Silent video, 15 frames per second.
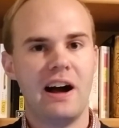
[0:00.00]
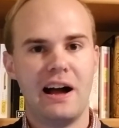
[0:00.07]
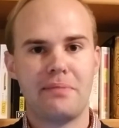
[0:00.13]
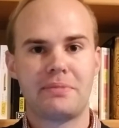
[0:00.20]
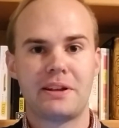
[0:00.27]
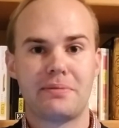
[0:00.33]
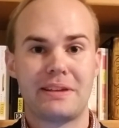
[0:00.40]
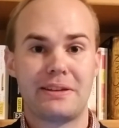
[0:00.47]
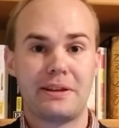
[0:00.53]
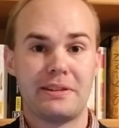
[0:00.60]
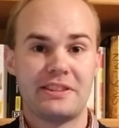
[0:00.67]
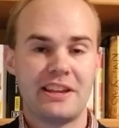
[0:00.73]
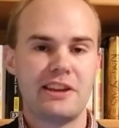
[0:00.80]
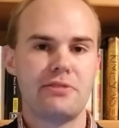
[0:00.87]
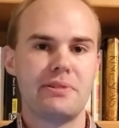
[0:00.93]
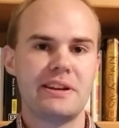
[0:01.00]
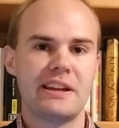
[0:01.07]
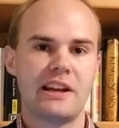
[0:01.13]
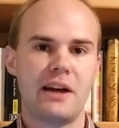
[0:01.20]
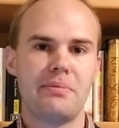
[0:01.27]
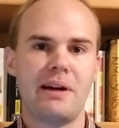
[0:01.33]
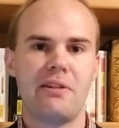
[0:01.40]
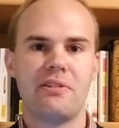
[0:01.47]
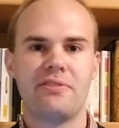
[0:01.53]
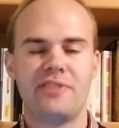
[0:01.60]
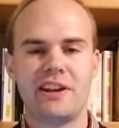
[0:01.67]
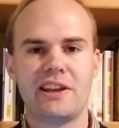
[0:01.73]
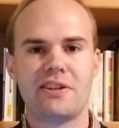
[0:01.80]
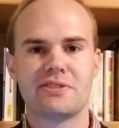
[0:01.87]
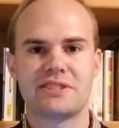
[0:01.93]
I'm going to be continuing to come out with
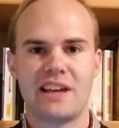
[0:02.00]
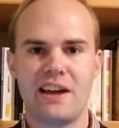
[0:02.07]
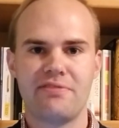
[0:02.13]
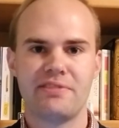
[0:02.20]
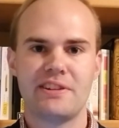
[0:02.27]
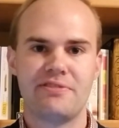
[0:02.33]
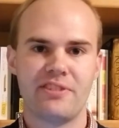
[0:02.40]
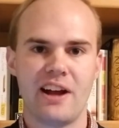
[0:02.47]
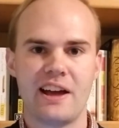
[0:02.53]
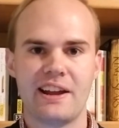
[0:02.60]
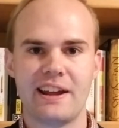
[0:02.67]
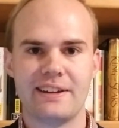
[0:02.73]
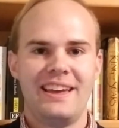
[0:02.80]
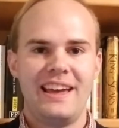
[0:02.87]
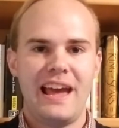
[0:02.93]
videos every Friday.